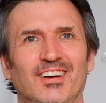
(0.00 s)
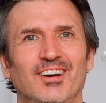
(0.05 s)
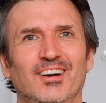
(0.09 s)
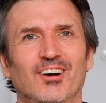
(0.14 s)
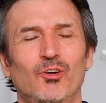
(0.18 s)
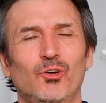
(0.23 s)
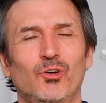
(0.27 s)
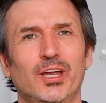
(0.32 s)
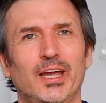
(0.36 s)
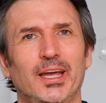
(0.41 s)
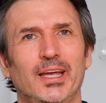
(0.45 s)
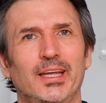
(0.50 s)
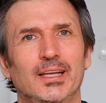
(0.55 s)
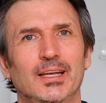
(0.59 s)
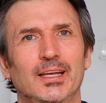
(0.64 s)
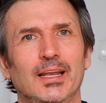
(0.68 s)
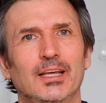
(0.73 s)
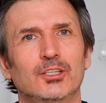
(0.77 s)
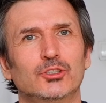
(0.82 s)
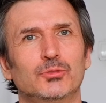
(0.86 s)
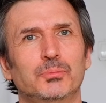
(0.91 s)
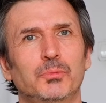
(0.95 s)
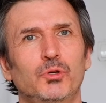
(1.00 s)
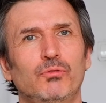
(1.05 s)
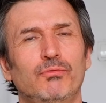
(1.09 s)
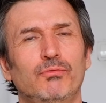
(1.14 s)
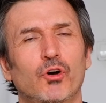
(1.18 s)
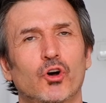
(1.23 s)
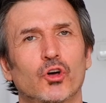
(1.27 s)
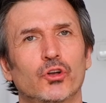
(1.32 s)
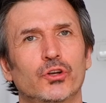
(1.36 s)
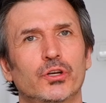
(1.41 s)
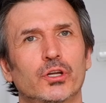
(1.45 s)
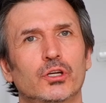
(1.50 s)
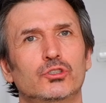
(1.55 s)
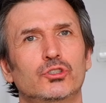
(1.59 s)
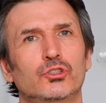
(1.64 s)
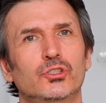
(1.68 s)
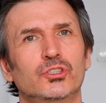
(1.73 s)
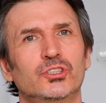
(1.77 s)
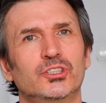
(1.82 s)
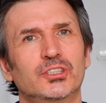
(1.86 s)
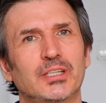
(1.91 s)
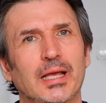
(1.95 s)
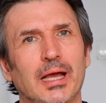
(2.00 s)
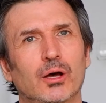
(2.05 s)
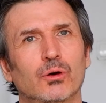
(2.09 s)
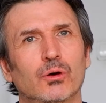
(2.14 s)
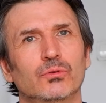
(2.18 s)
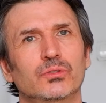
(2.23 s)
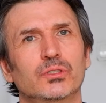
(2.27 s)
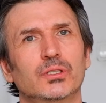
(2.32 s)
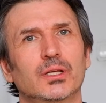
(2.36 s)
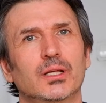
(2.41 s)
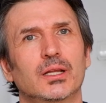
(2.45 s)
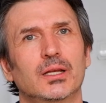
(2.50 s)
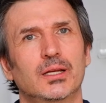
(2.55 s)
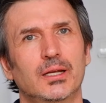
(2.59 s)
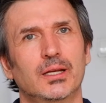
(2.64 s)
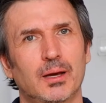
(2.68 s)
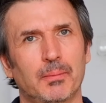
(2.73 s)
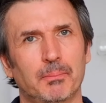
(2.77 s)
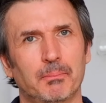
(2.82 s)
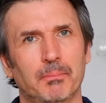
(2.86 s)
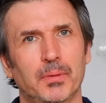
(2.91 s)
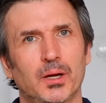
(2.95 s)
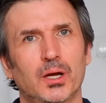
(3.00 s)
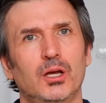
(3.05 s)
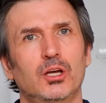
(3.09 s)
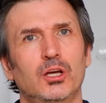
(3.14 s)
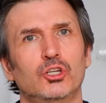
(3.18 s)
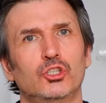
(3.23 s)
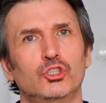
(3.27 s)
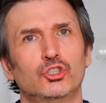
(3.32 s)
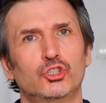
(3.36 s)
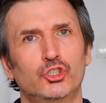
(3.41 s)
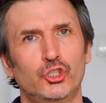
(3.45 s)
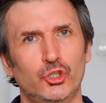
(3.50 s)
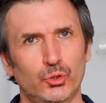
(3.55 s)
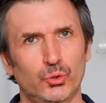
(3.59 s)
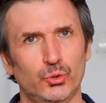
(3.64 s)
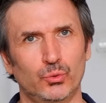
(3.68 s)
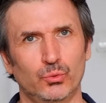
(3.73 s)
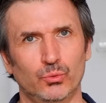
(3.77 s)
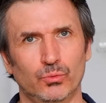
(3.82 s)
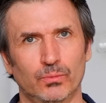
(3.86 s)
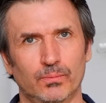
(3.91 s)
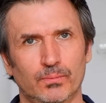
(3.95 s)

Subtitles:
Okay, let's move on to sound number 2.